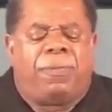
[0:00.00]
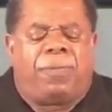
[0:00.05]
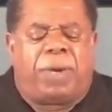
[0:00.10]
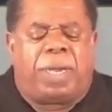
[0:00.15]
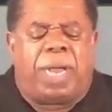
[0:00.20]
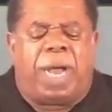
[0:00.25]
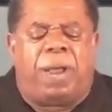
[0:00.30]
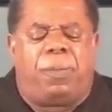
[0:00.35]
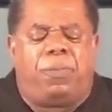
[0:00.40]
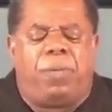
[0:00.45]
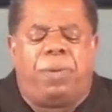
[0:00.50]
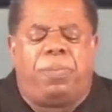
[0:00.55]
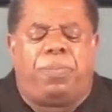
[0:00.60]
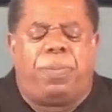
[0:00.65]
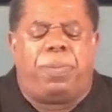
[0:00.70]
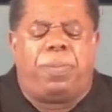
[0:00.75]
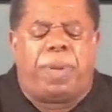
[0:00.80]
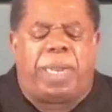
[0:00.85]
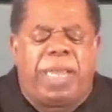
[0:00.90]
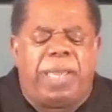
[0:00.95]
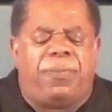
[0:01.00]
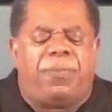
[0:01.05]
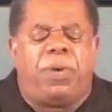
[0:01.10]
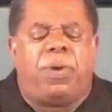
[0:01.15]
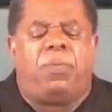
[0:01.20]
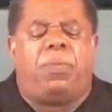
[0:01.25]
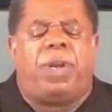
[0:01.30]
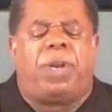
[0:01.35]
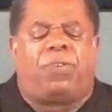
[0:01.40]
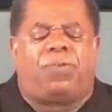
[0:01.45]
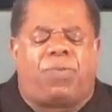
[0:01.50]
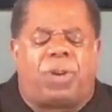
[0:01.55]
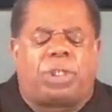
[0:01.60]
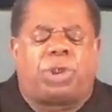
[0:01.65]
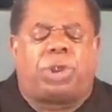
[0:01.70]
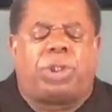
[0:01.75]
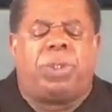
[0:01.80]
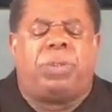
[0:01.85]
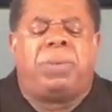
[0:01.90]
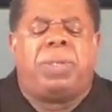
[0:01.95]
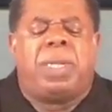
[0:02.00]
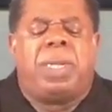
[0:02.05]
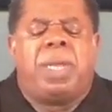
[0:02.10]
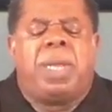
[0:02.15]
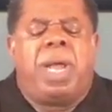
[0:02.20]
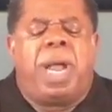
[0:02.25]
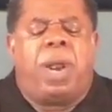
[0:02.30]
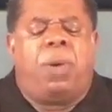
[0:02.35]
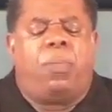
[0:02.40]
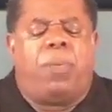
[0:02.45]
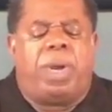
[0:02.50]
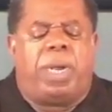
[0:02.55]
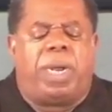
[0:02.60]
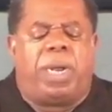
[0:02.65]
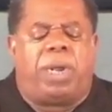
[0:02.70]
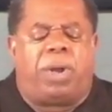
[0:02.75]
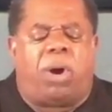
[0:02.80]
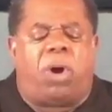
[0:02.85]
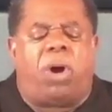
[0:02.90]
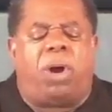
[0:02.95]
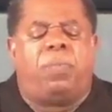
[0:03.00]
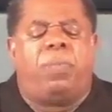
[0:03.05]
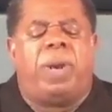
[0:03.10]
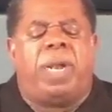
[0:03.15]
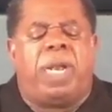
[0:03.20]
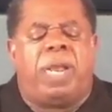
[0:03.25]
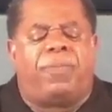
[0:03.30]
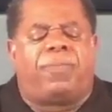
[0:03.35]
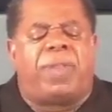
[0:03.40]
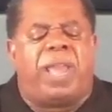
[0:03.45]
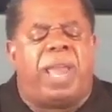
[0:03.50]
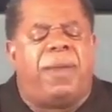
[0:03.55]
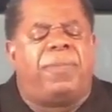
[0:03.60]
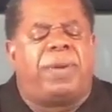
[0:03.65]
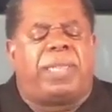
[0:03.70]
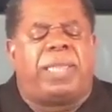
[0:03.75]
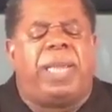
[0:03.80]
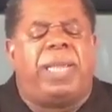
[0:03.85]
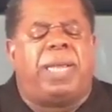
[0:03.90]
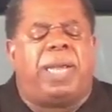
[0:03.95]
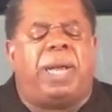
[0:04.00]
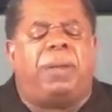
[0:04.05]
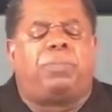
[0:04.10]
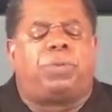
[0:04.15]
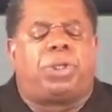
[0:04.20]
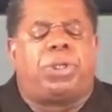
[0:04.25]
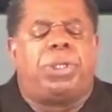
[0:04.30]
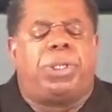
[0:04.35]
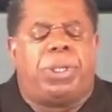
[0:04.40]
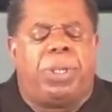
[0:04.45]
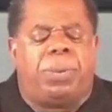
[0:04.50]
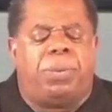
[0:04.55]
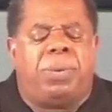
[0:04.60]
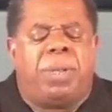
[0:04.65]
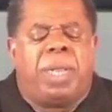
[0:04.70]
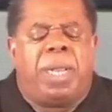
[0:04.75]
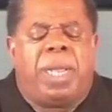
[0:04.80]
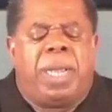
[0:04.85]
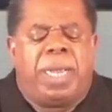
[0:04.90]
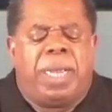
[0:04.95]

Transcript: For God, we believe you, we trust you, and we, uh, Lord, we lift everything up to you.